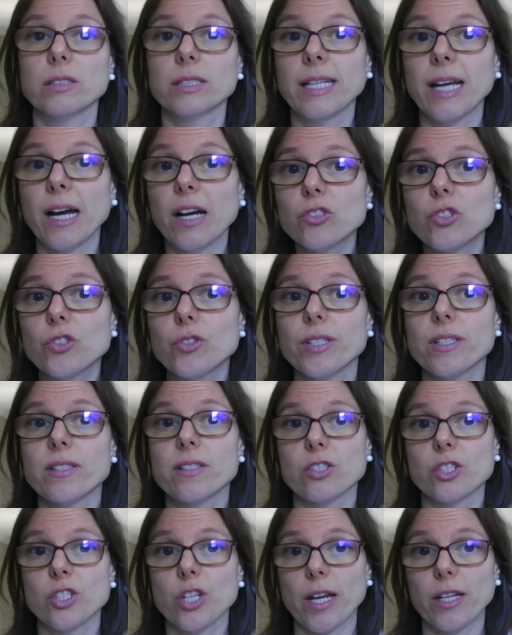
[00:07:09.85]

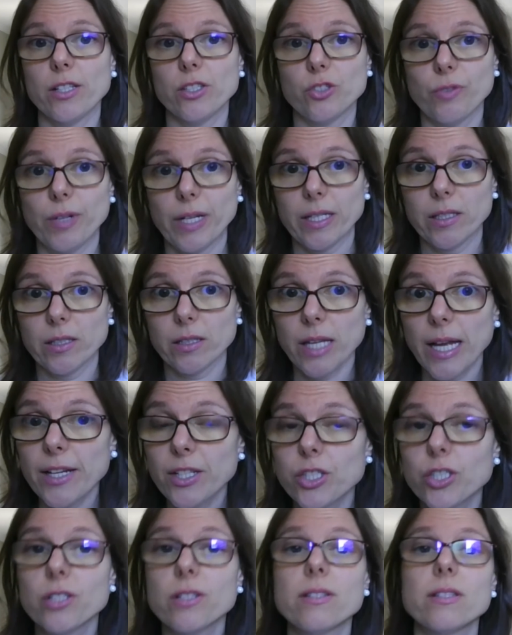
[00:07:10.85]
countries change
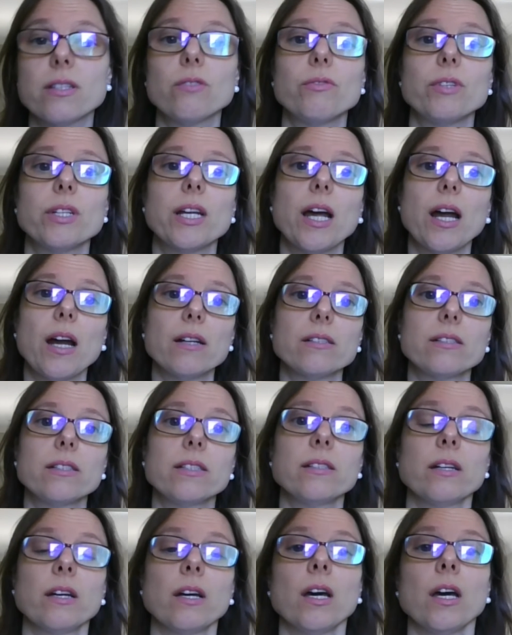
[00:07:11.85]
regulations in
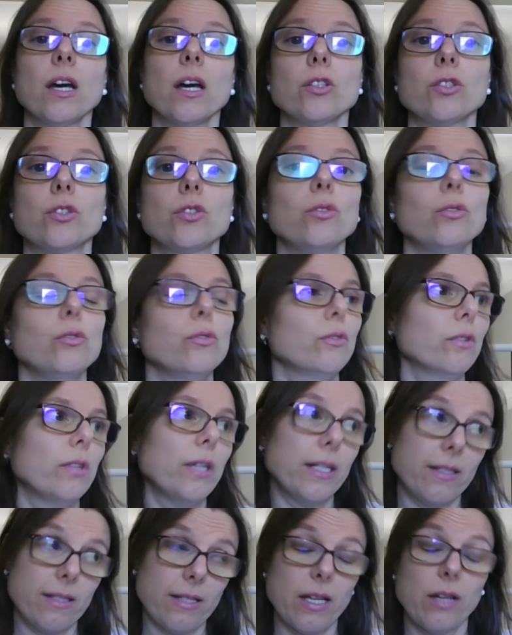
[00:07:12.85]
regarding to
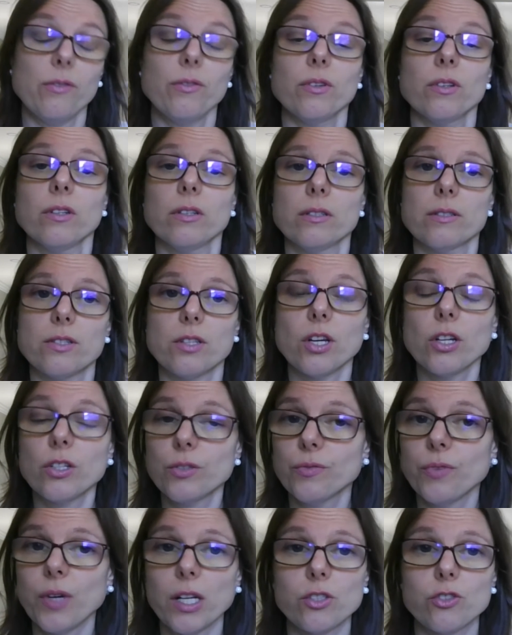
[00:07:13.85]
let's say uh,
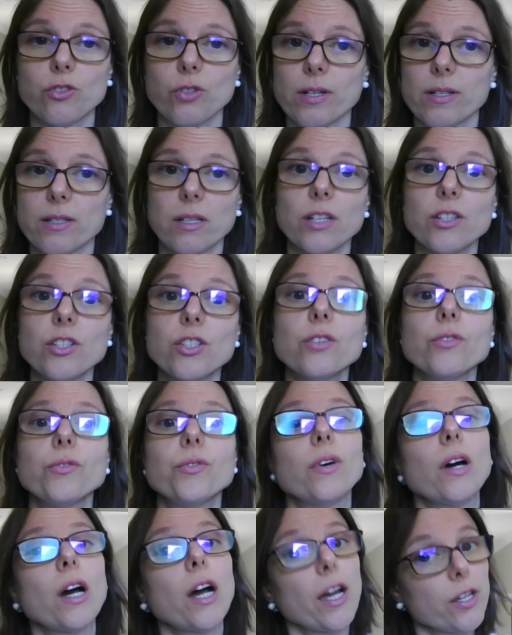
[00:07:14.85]
certified translation
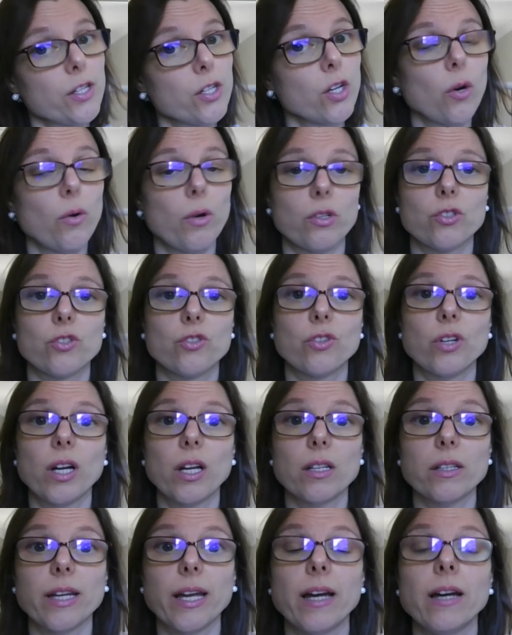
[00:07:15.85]
i know
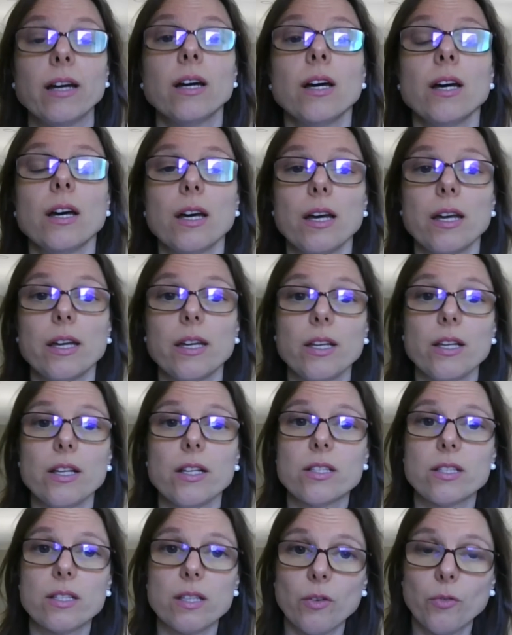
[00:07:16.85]
australia
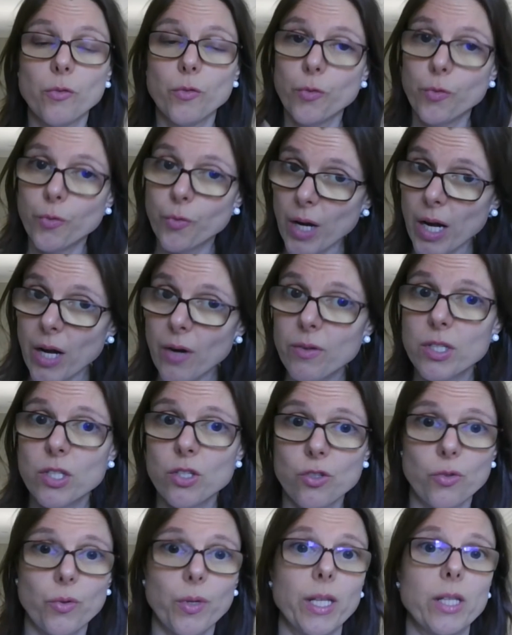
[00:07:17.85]
is very
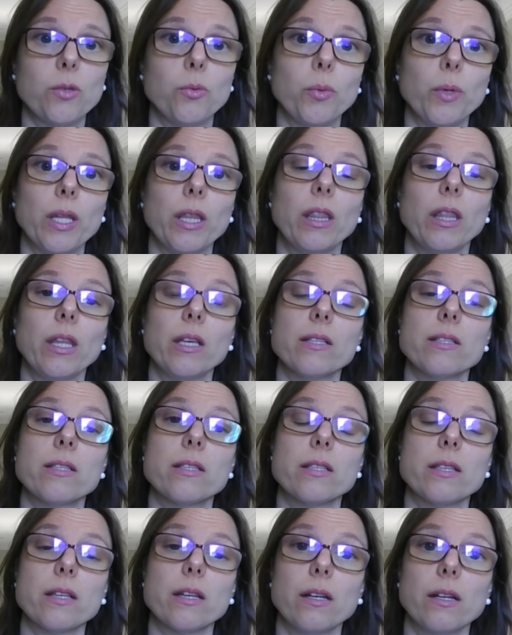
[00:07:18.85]
strict with
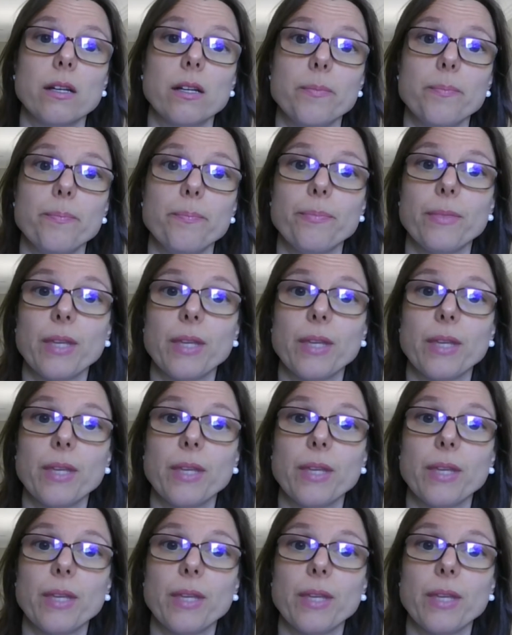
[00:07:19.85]
this um,